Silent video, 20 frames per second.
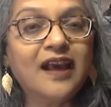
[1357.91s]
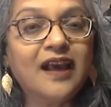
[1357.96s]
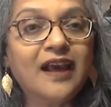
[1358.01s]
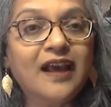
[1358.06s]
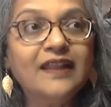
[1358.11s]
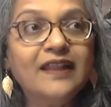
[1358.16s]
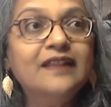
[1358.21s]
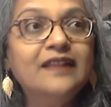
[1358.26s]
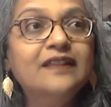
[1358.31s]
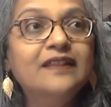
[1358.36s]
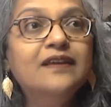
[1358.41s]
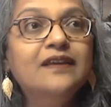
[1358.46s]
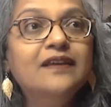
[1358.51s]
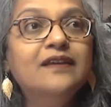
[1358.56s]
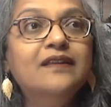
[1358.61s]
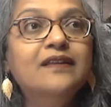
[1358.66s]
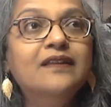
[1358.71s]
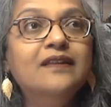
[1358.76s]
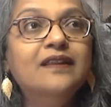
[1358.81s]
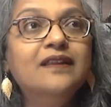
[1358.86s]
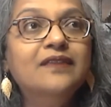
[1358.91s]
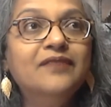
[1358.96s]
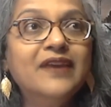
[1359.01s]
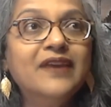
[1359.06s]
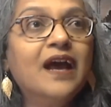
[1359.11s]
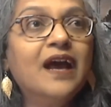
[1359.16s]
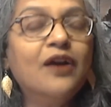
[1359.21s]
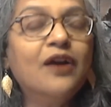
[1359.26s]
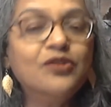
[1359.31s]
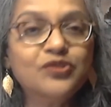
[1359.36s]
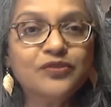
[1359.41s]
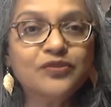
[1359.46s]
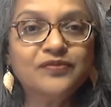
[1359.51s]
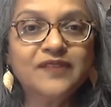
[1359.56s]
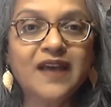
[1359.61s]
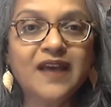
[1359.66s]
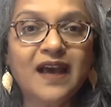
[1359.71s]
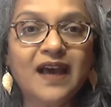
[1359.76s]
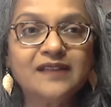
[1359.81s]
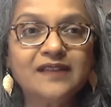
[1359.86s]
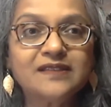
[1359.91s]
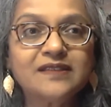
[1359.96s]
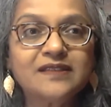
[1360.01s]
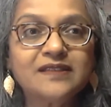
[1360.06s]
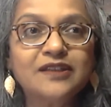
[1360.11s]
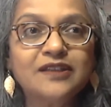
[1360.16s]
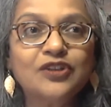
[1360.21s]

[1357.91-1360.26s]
And in the living out of that,